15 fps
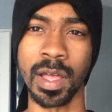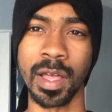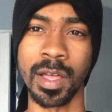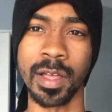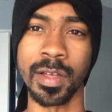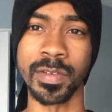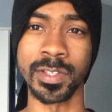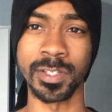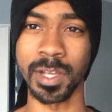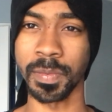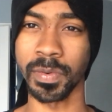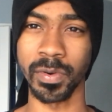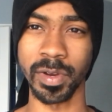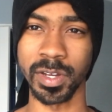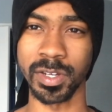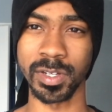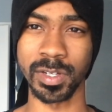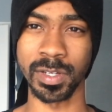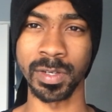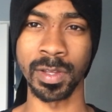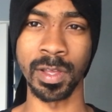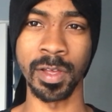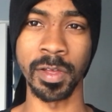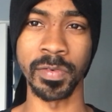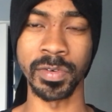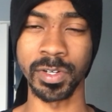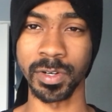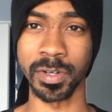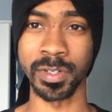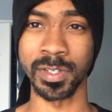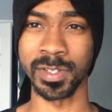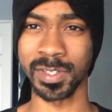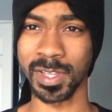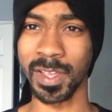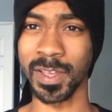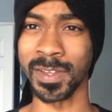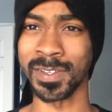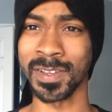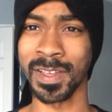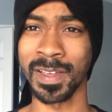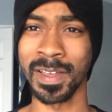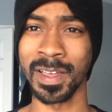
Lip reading: of separation of church and state,